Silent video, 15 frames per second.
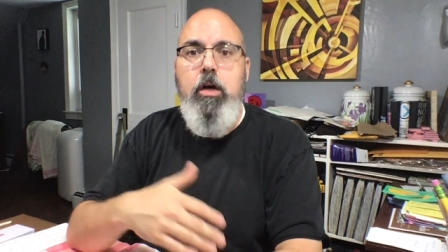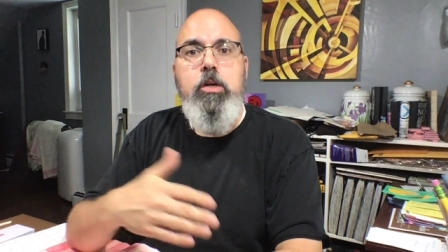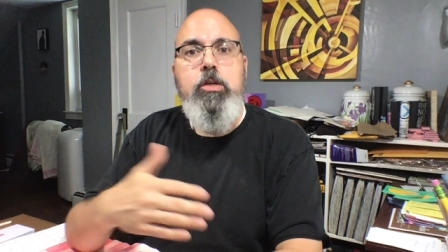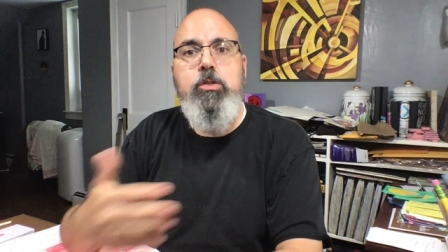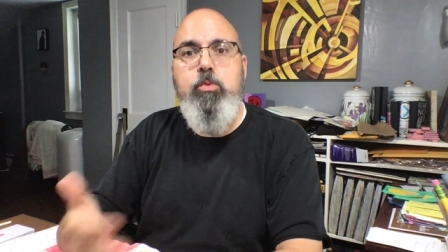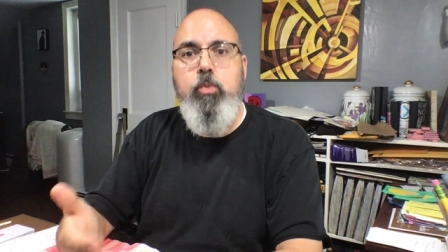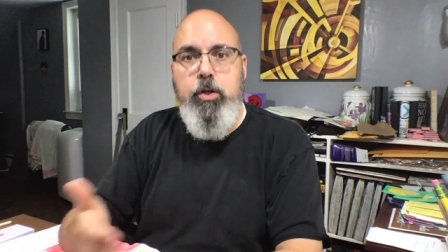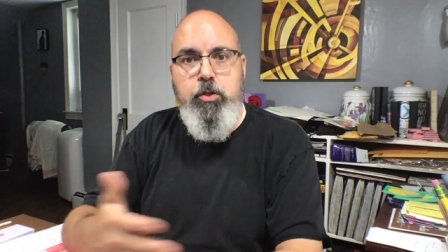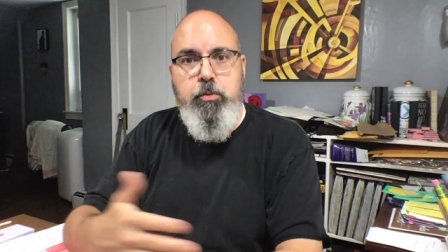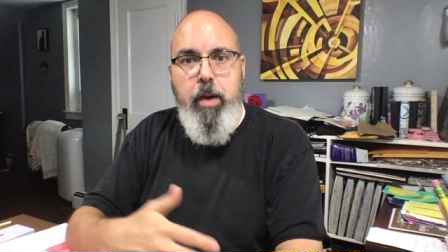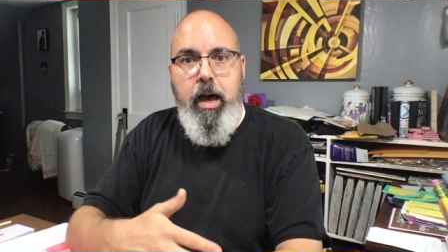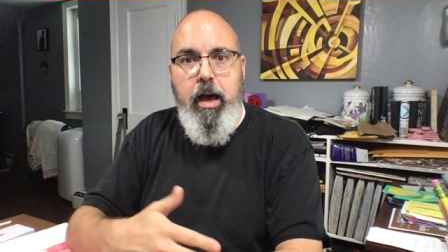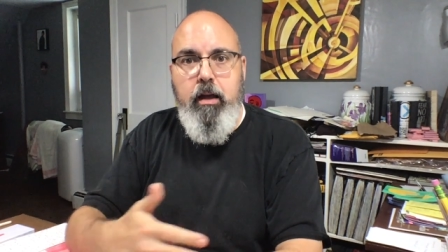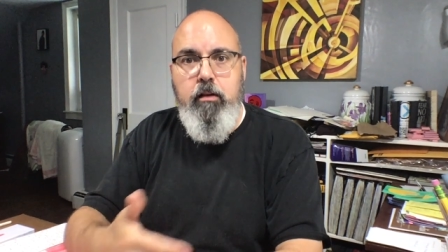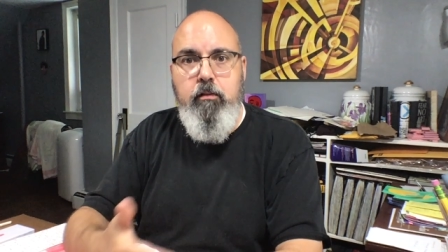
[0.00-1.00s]
switch
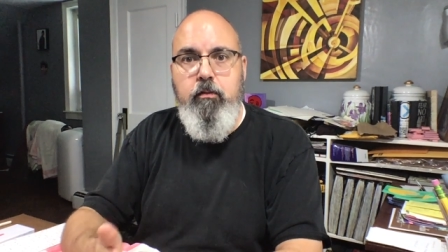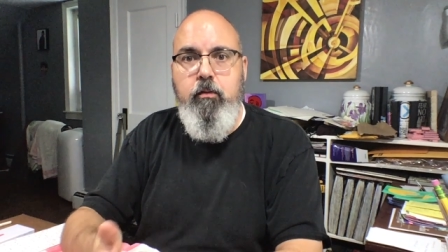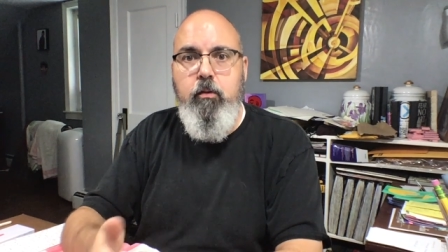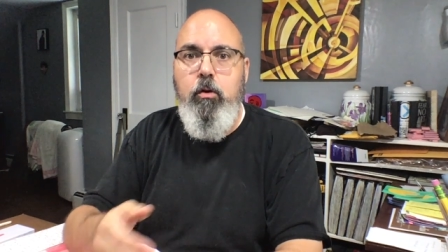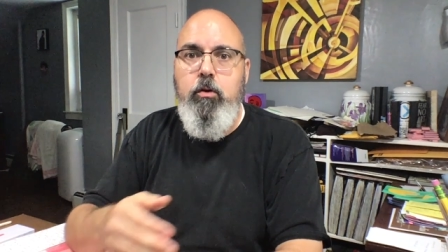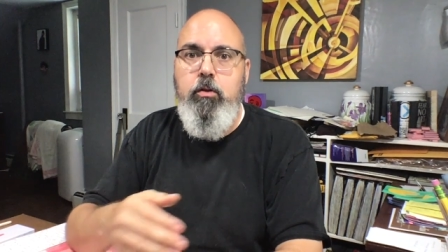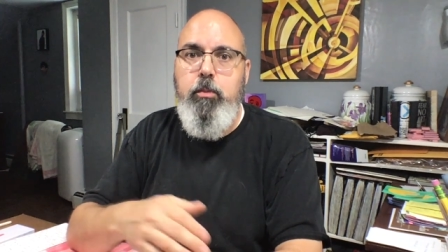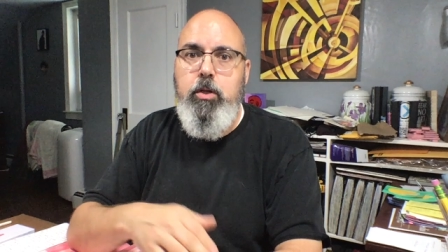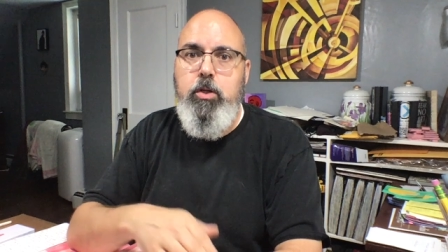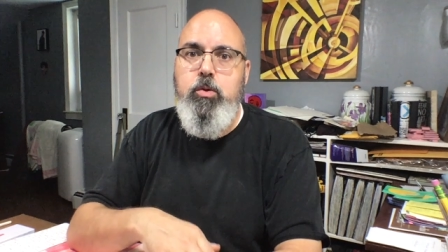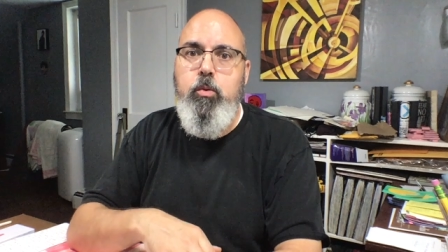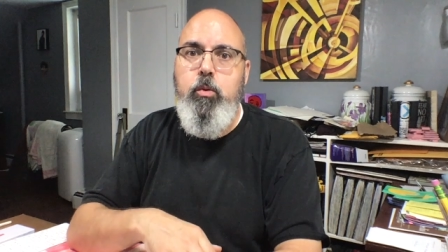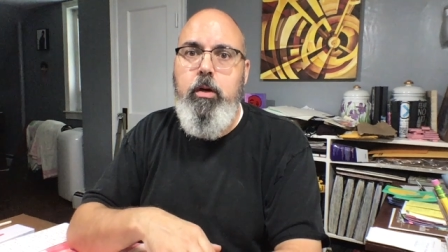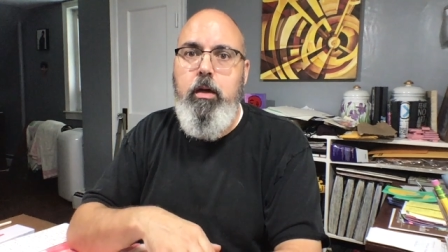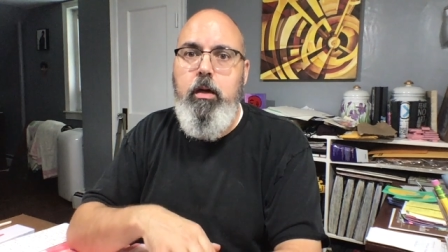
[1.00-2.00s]
back and forth
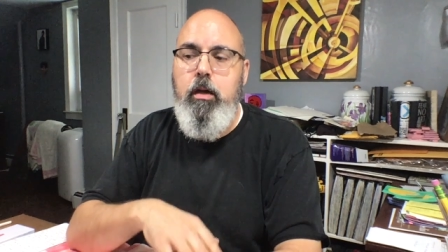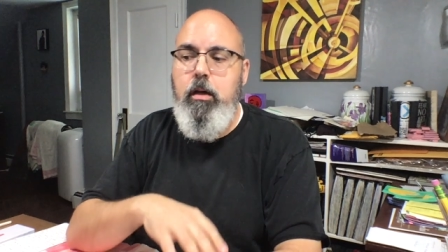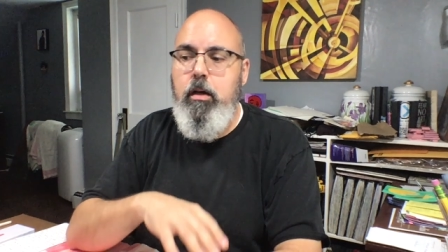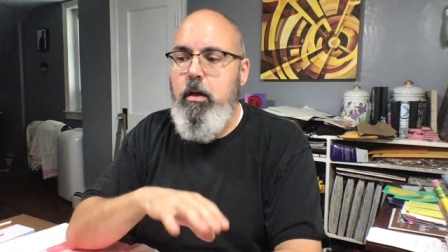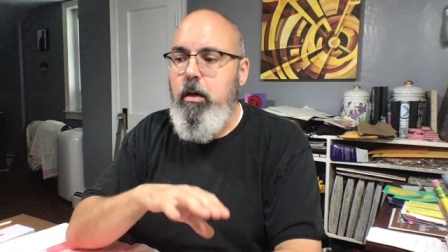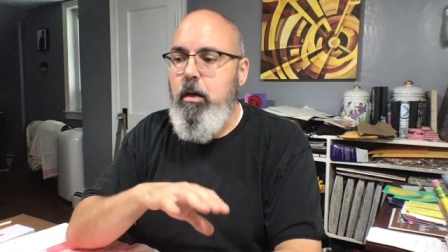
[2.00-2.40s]
between,